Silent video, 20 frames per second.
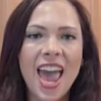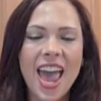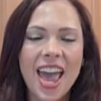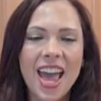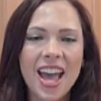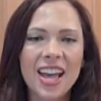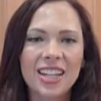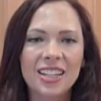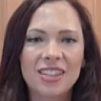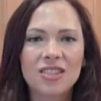
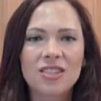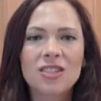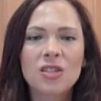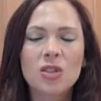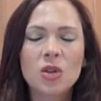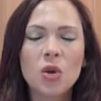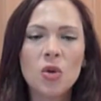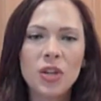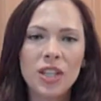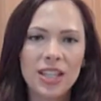And it's
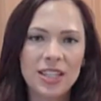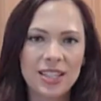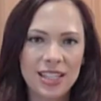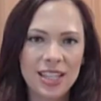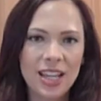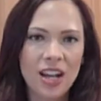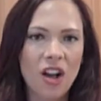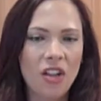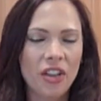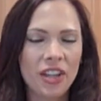so
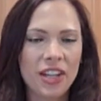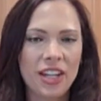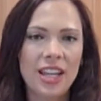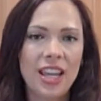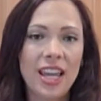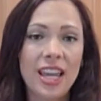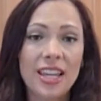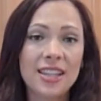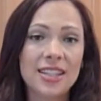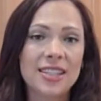easy. All
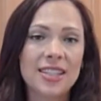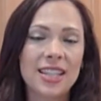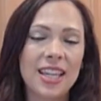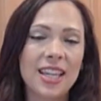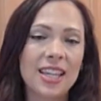it is